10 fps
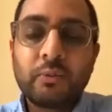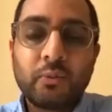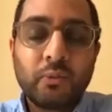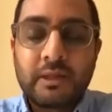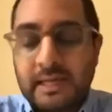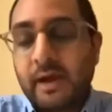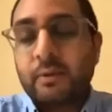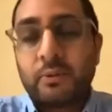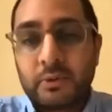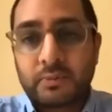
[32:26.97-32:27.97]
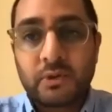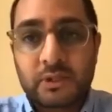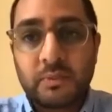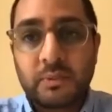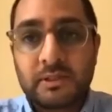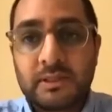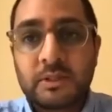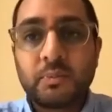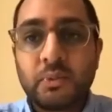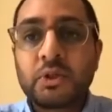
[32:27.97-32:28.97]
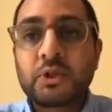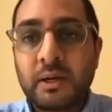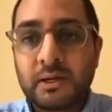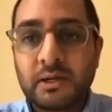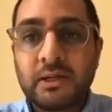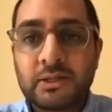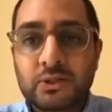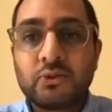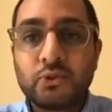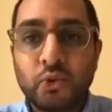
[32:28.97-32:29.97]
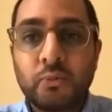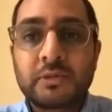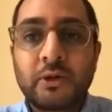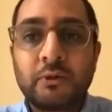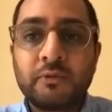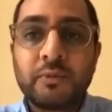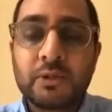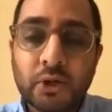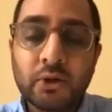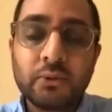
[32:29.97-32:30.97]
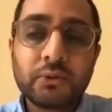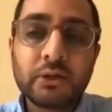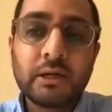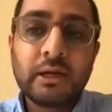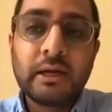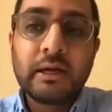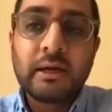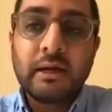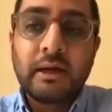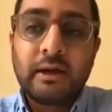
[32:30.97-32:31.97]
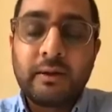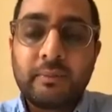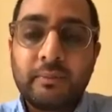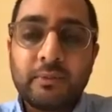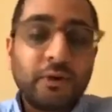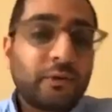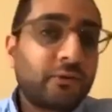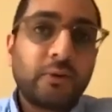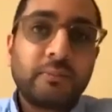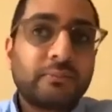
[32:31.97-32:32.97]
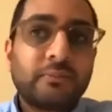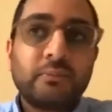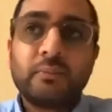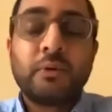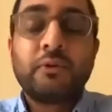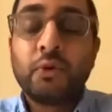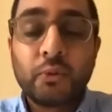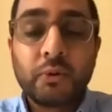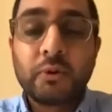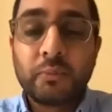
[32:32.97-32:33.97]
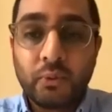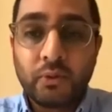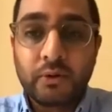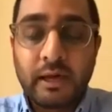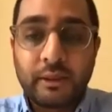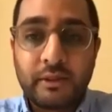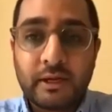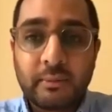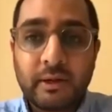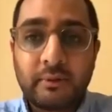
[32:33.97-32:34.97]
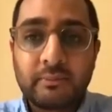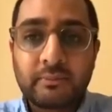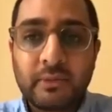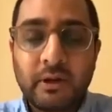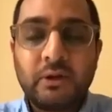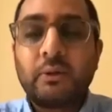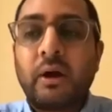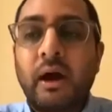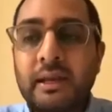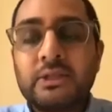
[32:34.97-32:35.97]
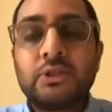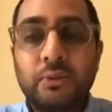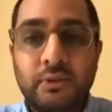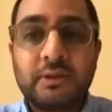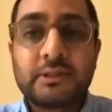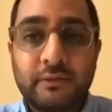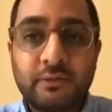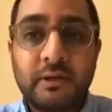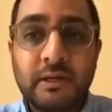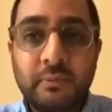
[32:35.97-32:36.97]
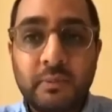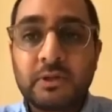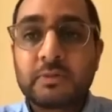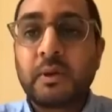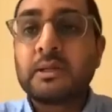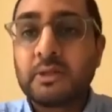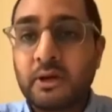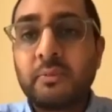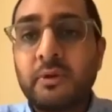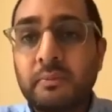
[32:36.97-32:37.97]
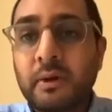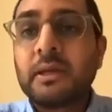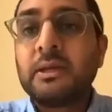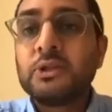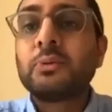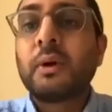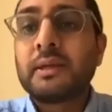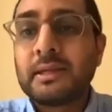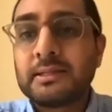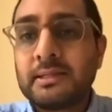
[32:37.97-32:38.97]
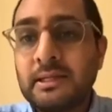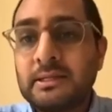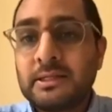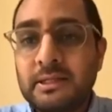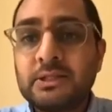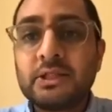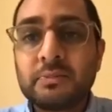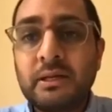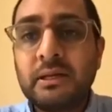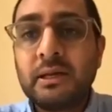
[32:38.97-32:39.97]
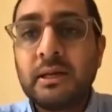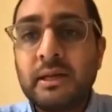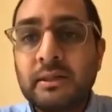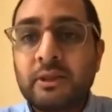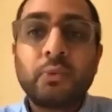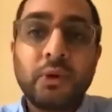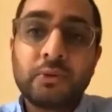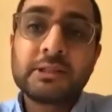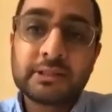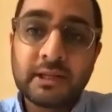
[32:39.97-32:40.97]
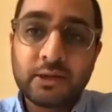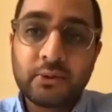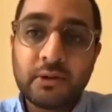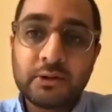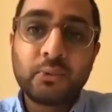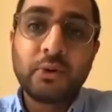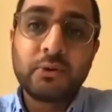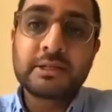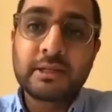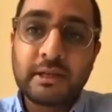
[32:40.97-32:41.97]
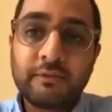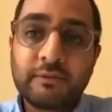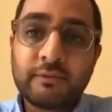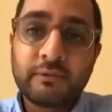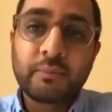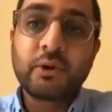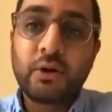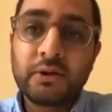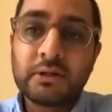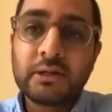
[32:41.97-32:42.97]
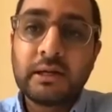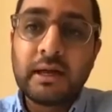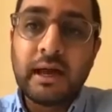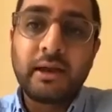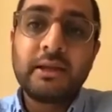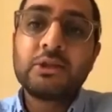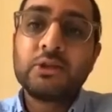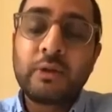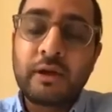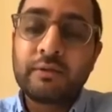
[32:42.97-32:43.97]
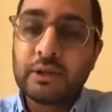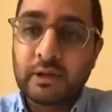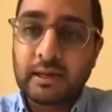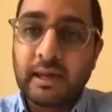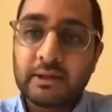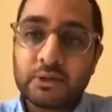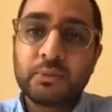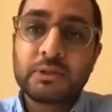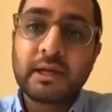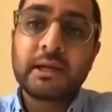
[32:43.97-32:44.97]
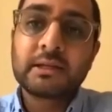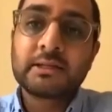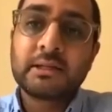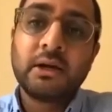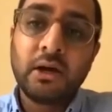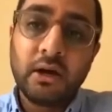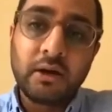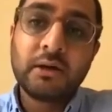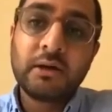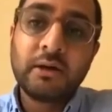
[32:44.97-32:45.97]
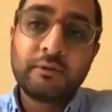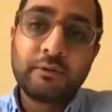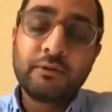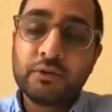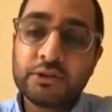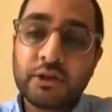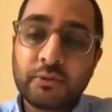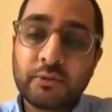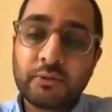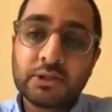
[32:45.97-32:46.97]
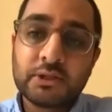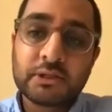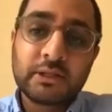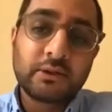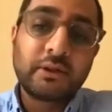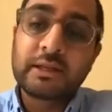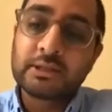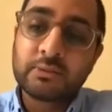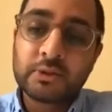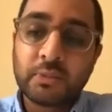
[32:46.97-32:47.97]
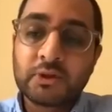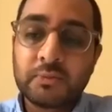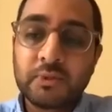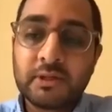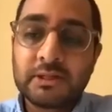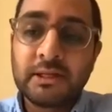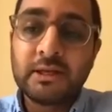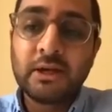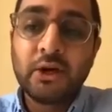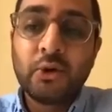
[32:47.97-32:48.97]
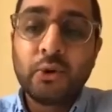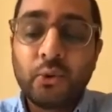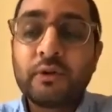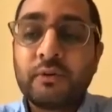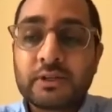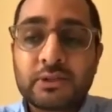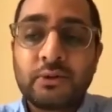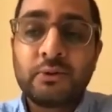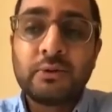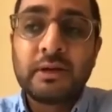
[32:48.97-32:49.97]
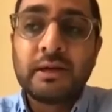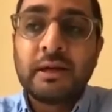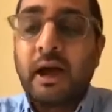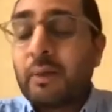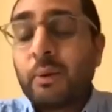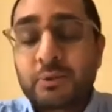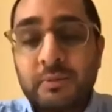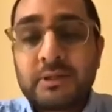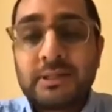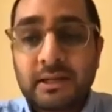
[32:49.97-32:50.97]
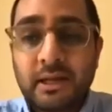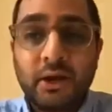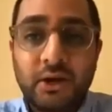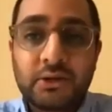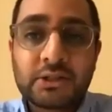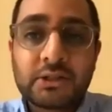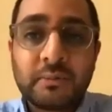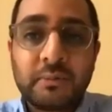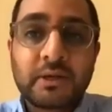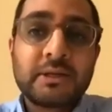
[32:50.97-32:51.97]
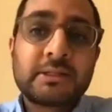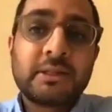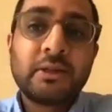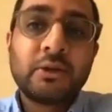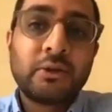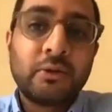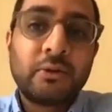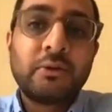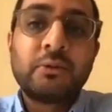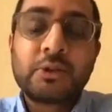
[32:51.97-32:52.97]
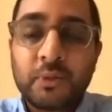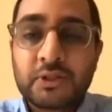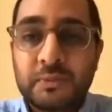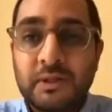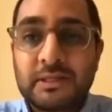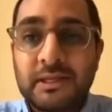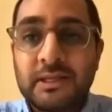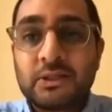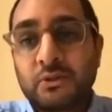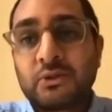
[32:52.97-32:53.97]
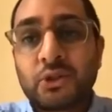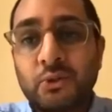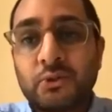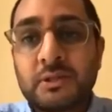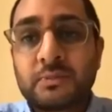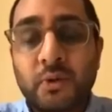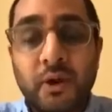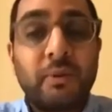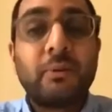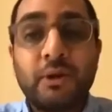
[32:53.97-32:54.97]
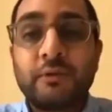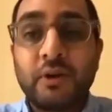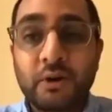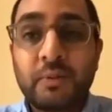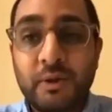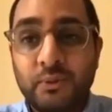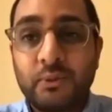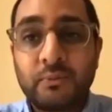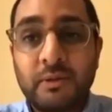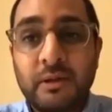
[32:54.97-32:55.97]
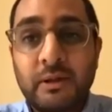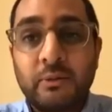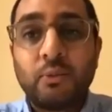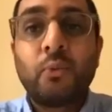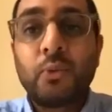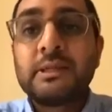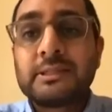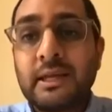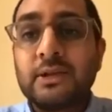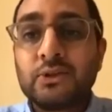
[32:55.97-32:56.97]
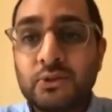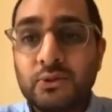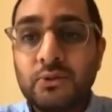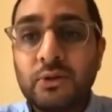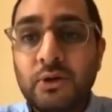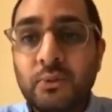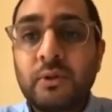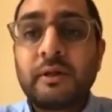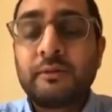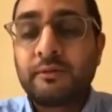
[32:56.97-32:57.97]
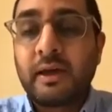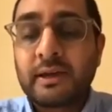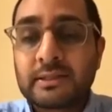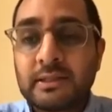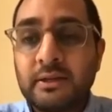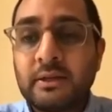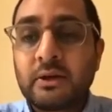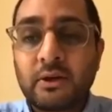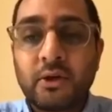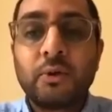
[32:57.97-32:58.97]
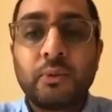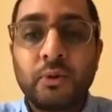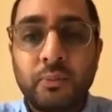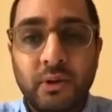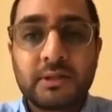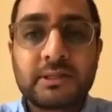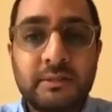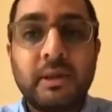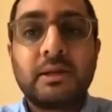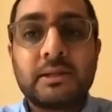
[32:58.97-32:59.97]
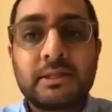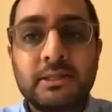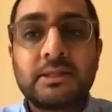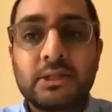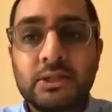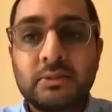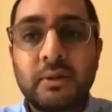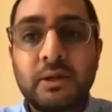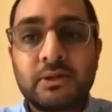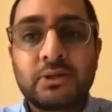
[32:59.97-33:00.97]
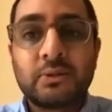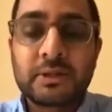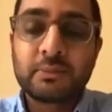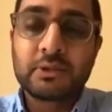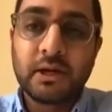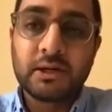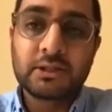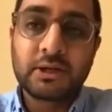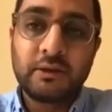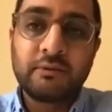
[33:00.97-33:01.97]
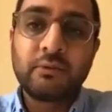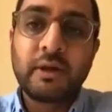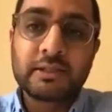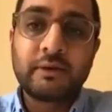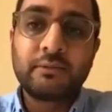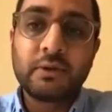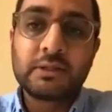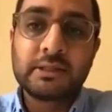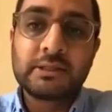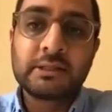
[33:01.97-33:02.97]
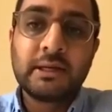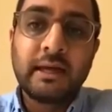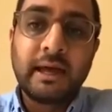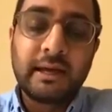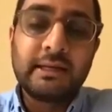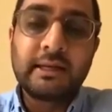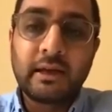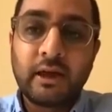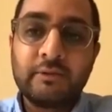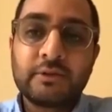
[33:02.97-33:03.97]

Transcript: it's our responsibility to push back against those norms that we've been told, you know, from before we were born, and think about, you know, I need to do things differently because my dharma, my Hindu identity teaches me that the world is sacred, the world is a gift from God, and I need to do everything I can to protect her for future generations. And so that's a responsibility on all of us. So I'm optimistic like Hirsch, because the responsibility is on the shoulders primarily of young people. What we say and do will affect the global policy makers and decision makers. So it's up to us to kind of raise our voices and lead our lives in a